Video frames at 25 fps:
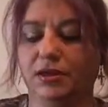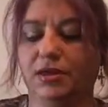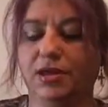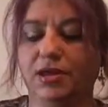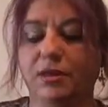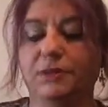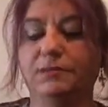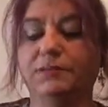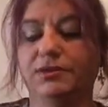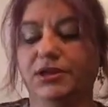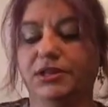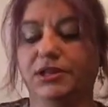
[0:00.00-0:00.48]

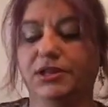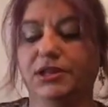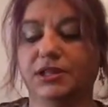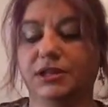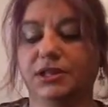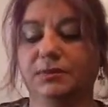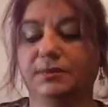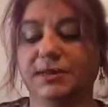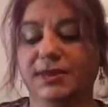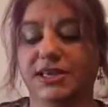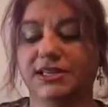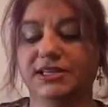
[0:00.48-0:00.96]
and put
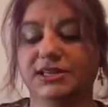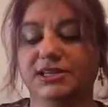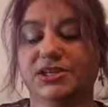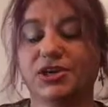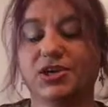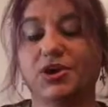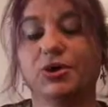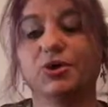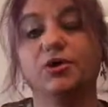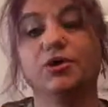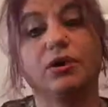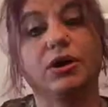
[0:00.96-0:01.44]
the base
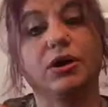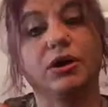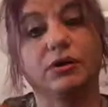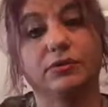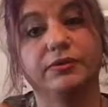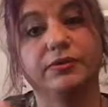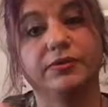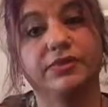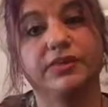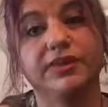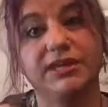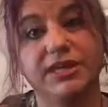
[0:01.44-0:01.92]
coat
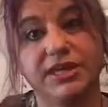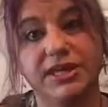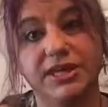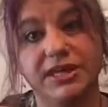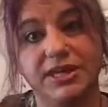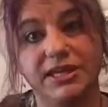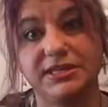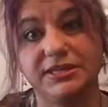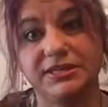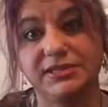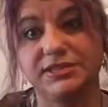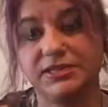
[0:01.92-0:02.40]
on
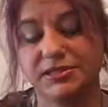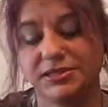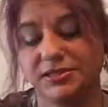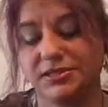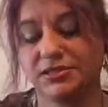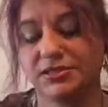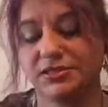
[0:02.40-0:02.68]
these